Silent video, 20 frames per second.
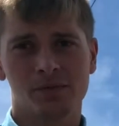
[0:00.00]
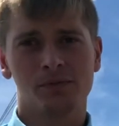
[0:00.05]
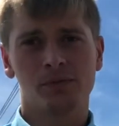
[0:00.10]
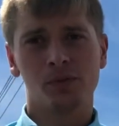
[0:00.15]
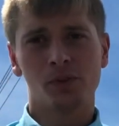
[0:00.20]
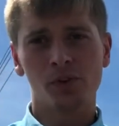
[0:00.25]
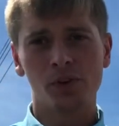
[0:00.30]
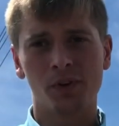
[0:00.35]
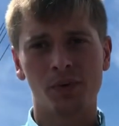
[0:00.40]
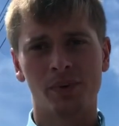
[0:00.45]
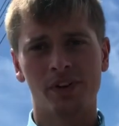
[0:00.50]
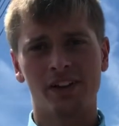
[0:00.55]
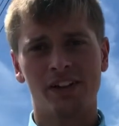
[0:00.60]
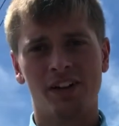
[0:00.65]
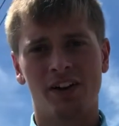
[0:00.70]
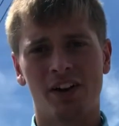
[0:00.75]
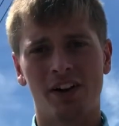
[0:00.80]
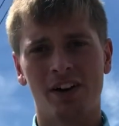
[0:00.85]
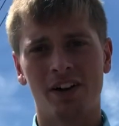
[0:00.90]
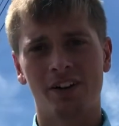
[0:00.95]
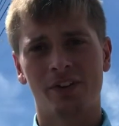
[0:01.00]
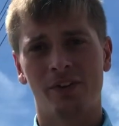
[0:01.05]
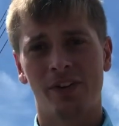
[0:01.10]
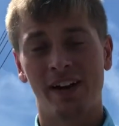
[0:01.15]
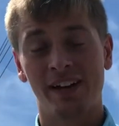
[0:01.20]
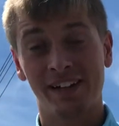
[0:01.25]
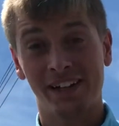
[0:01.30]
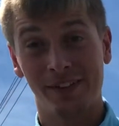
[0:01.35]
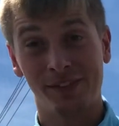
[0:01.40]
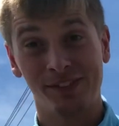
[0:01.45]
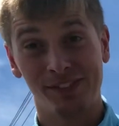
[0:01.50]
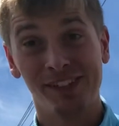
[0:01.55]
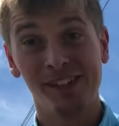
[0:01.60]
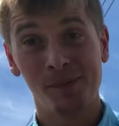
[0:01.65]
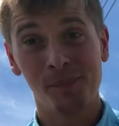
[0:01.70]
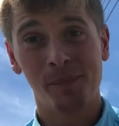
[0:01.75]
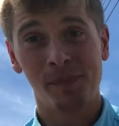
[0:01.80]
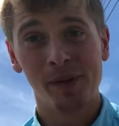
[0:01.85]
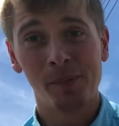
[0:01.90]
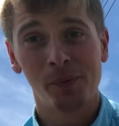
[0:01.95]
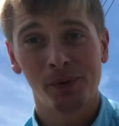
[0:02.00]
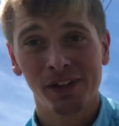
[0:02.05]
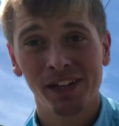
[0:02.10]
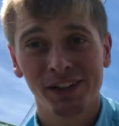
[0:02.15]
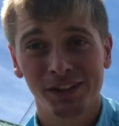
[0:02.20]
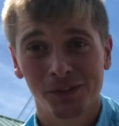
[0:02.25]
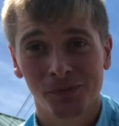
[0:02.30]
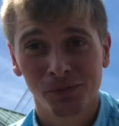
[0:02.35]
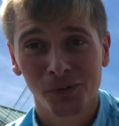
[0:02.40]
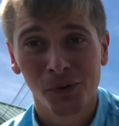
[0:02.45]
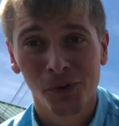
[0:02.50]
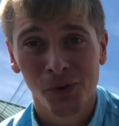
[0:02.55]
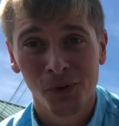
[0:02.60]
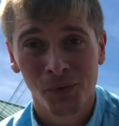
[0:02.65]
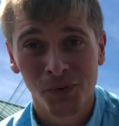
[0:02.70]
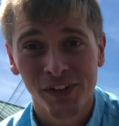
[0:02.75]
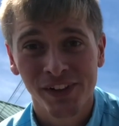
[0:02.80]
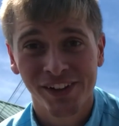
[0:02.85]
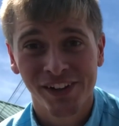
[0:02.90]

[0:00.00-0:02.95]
floor really hard. Granted, I've seen people hit the floor really